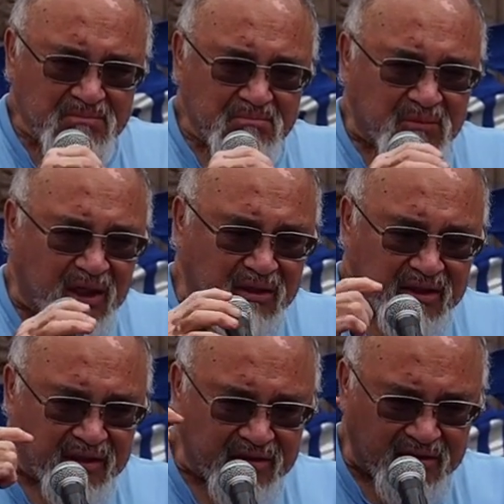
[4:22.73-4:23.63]
My
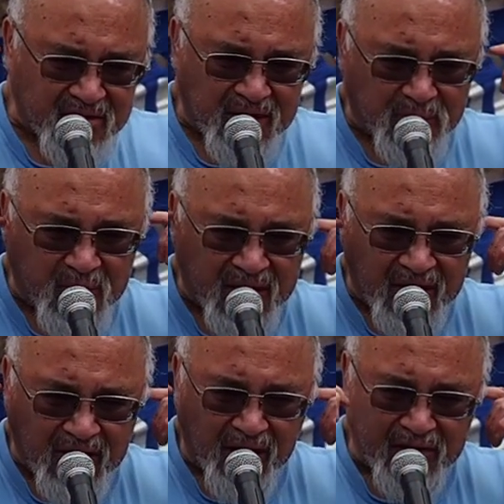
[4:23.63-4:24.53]
ears keep
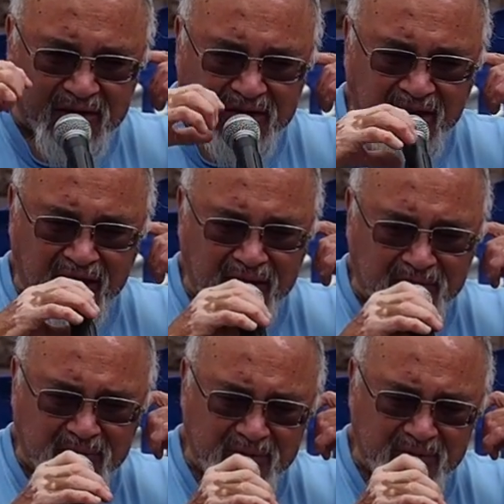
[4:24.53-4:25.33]
ringing all the time.